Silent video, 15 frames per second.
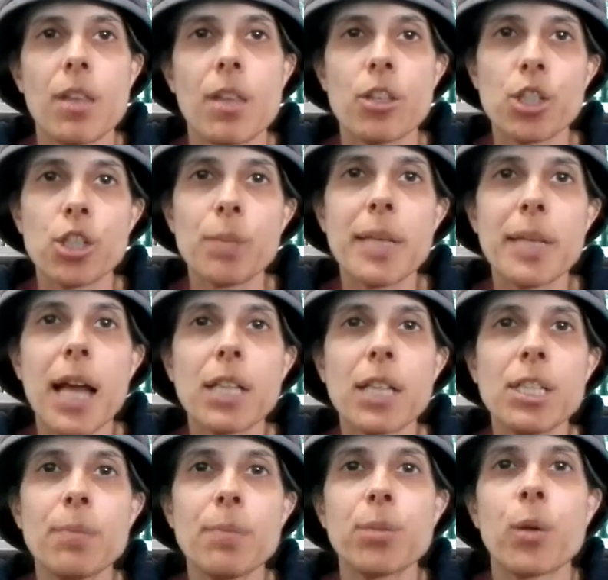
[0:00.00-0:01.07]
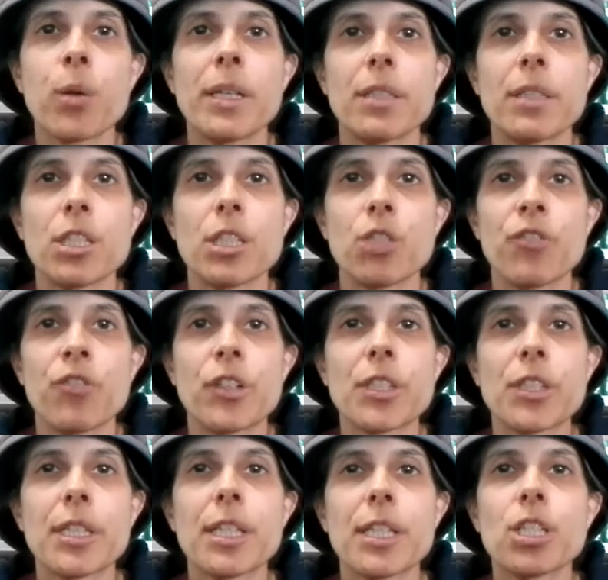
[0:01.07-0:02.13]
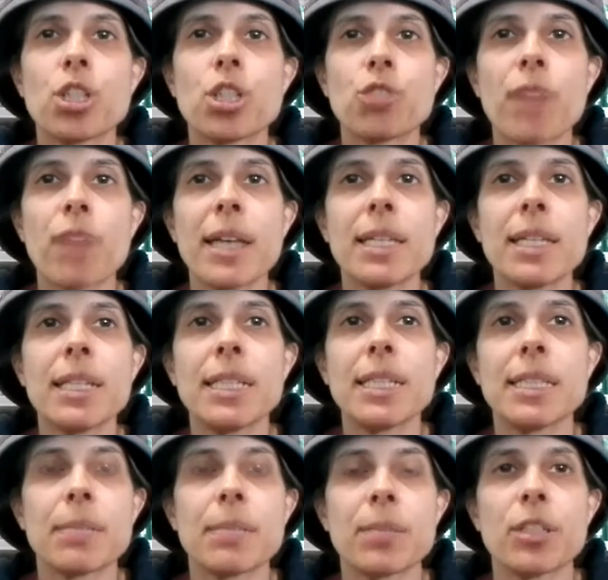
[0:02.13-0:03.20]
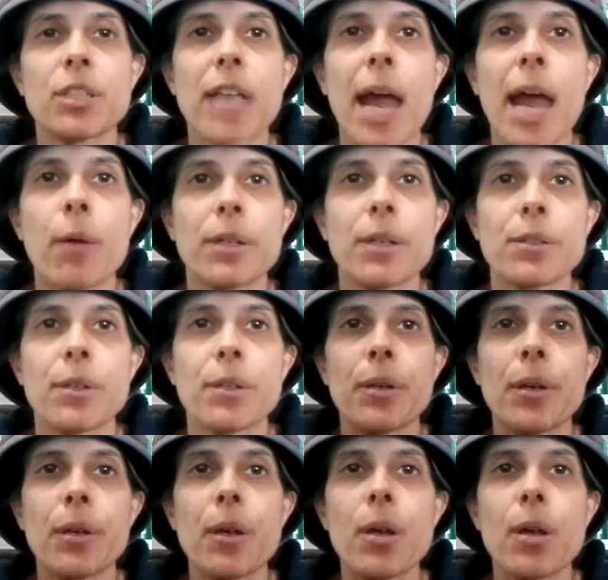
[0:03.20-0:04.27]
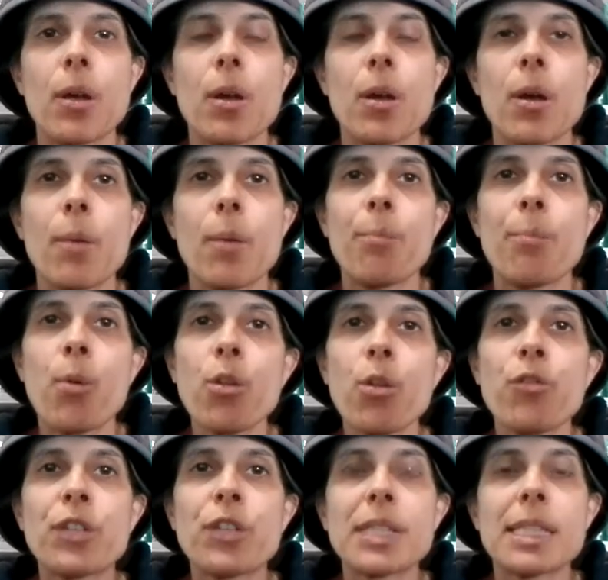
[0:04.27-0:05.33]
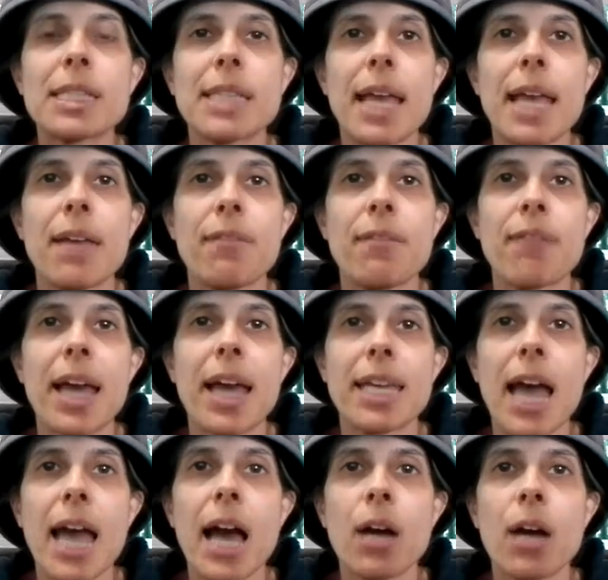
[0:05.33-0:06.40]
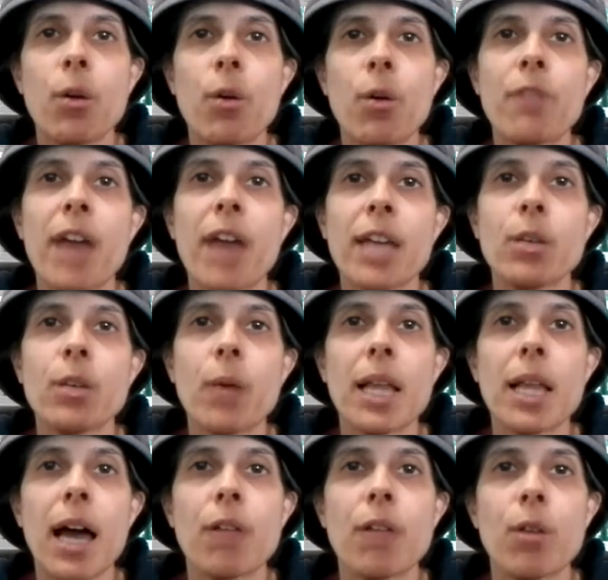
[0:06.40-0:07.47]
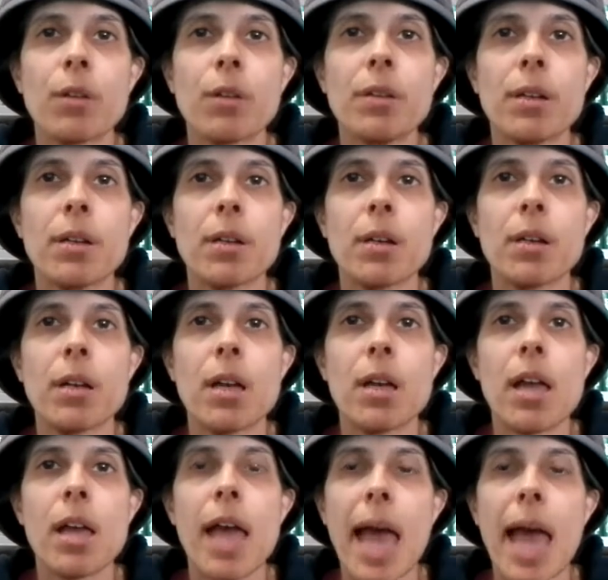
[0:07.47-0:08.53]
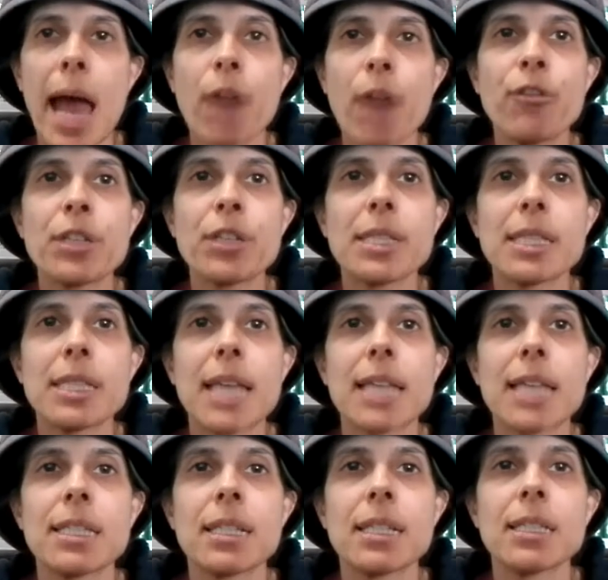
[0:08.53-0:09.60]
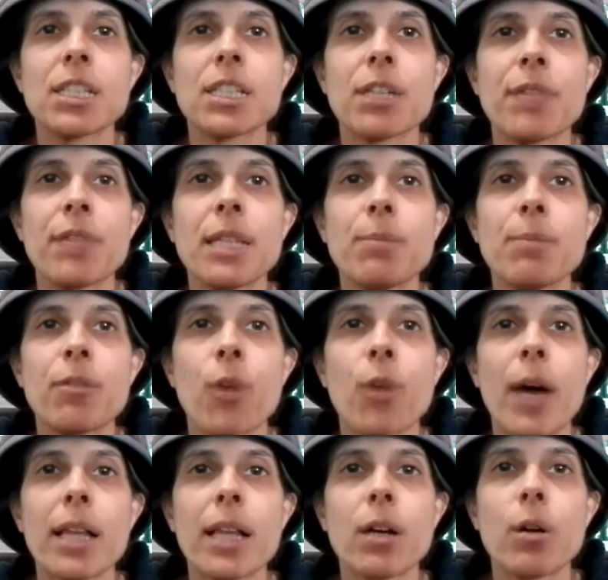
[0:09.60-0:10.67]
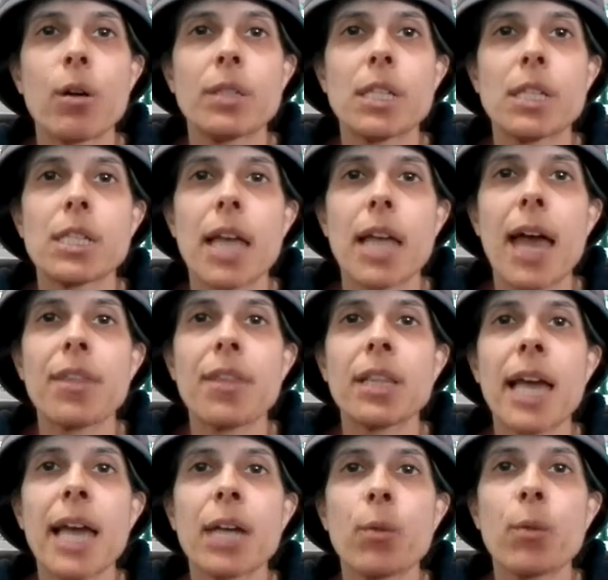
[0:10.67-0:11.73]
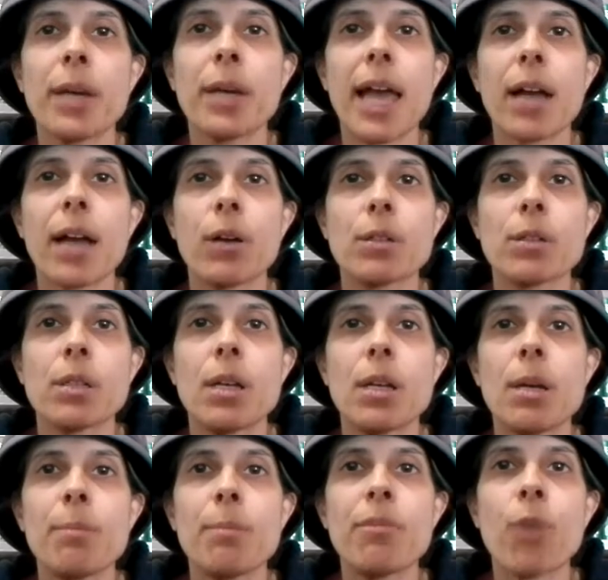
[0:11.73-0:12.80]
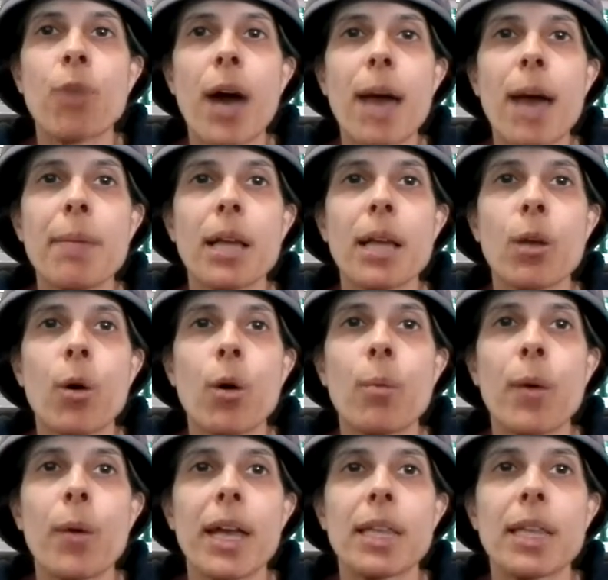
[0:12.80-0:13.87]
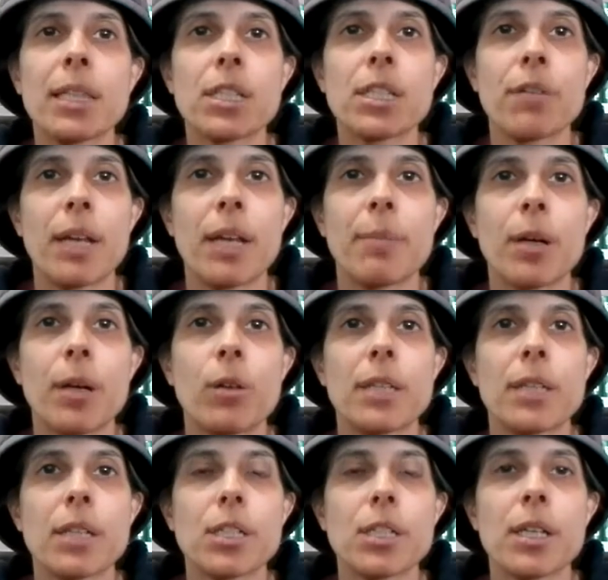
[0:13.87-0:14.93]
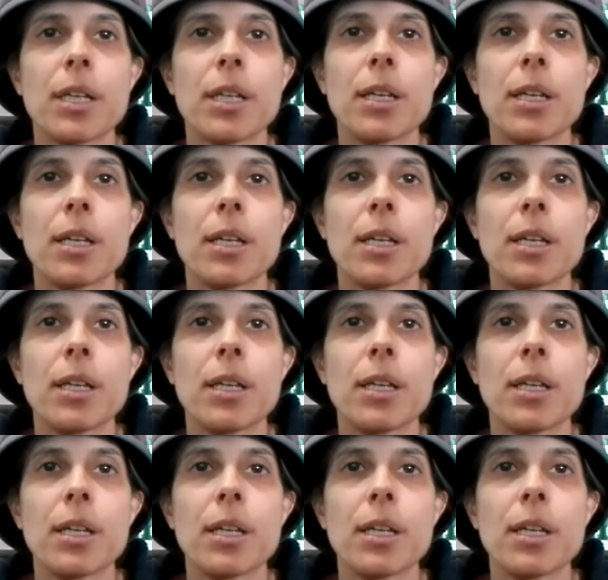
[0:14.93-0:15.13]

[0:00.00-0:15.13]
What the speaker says: The terminology employed in this verse is strikingly similar to ours. Both verses say V'haya or V'hayu al Aharon. Our verses says L'sharet b'vo el hakodesh, and the latter one echoes V'vo'am el Ohel Moed l'sharet b'kodesh.